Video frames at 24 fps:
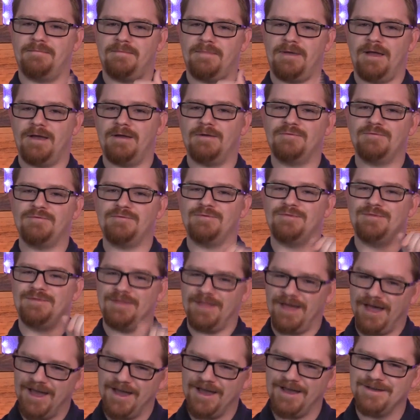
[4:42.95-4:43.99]
Amen to
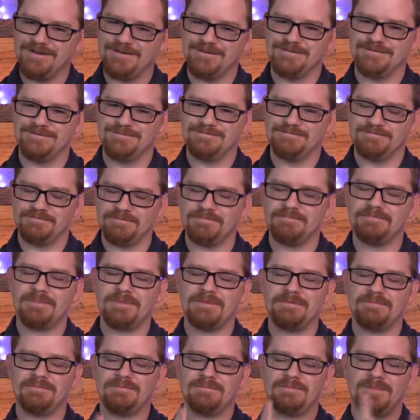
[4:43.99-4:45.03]
that.
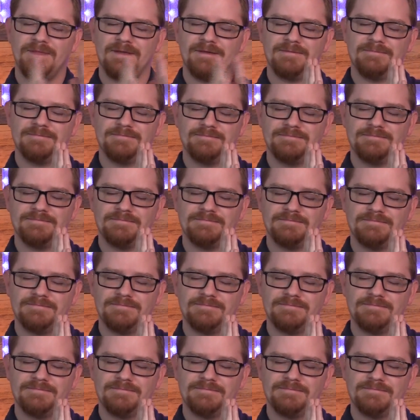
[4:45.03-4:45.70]
Let's pray.